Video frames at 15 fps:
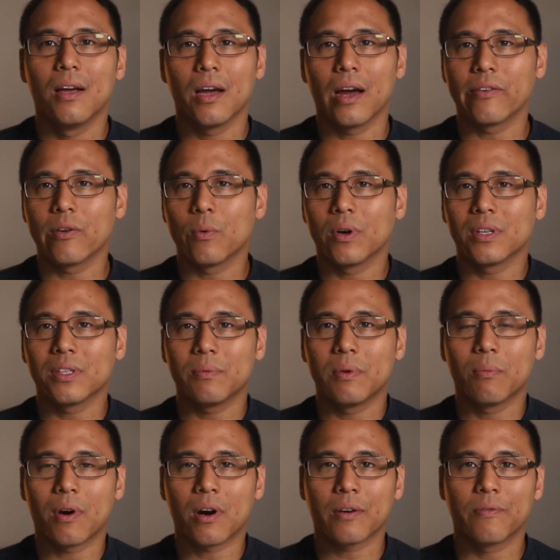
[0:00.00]
Hi everyone, it's me
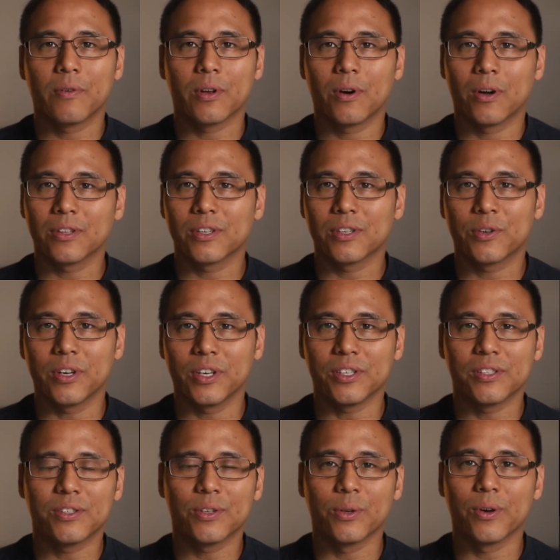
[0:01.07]
Mark for the Content
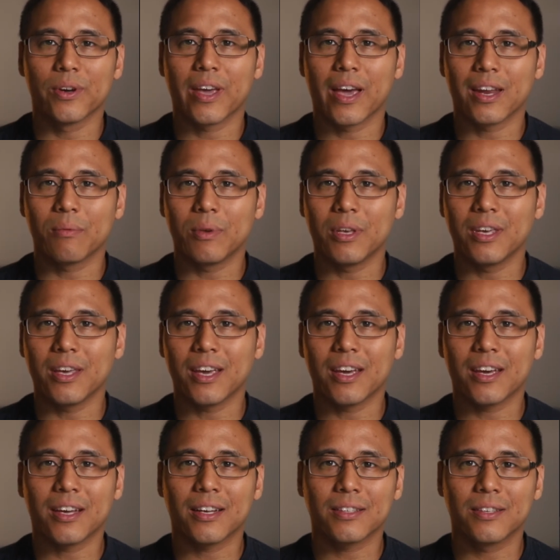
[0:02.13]
Creation Studio Academy,
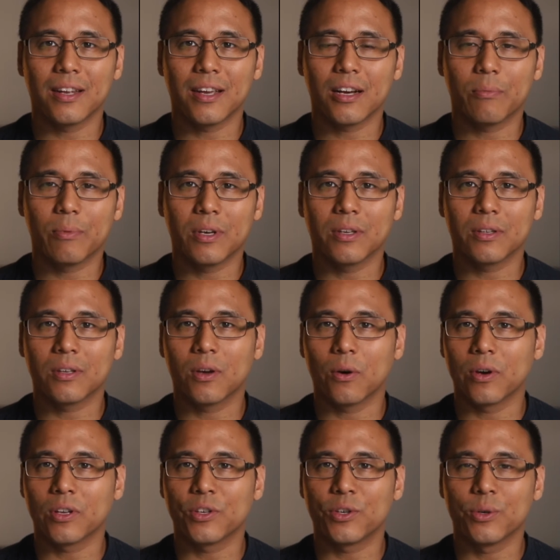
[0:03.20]
and today I'll be
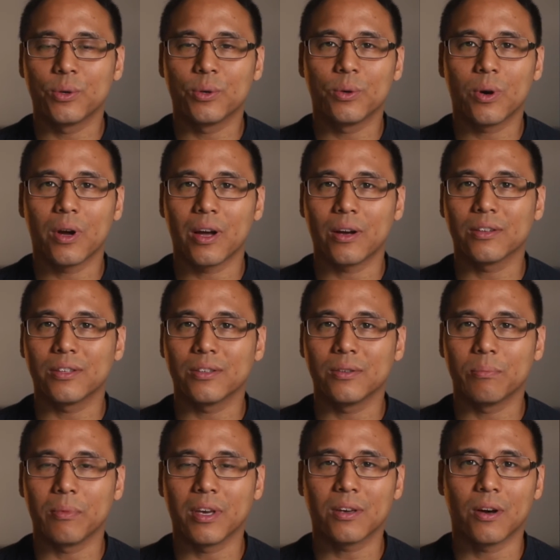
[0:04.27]
going through how
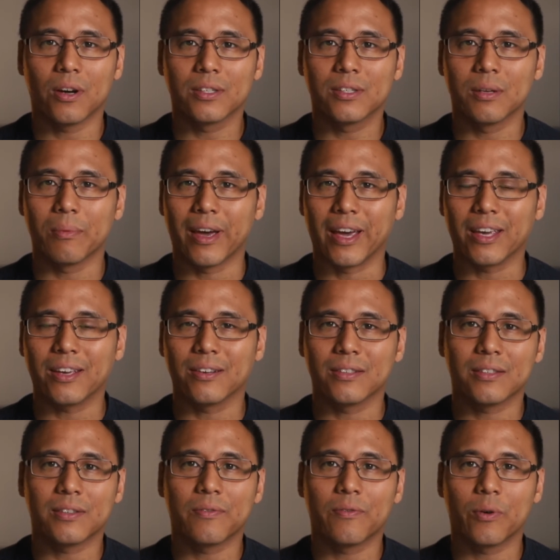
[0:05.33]
to make custom
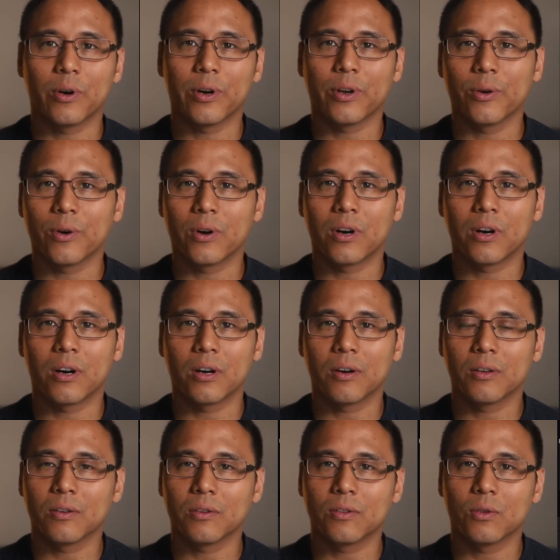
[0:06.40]
icons for your
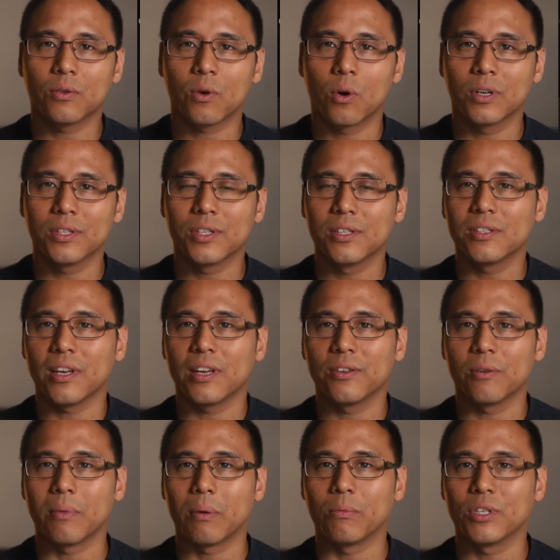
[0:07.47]
courses and
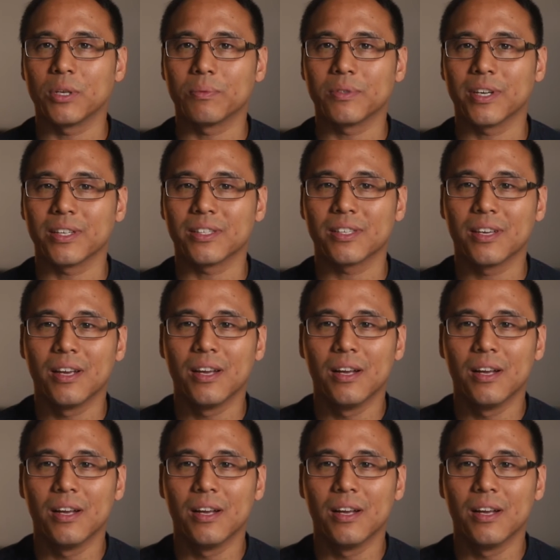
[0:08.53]
your membership sites.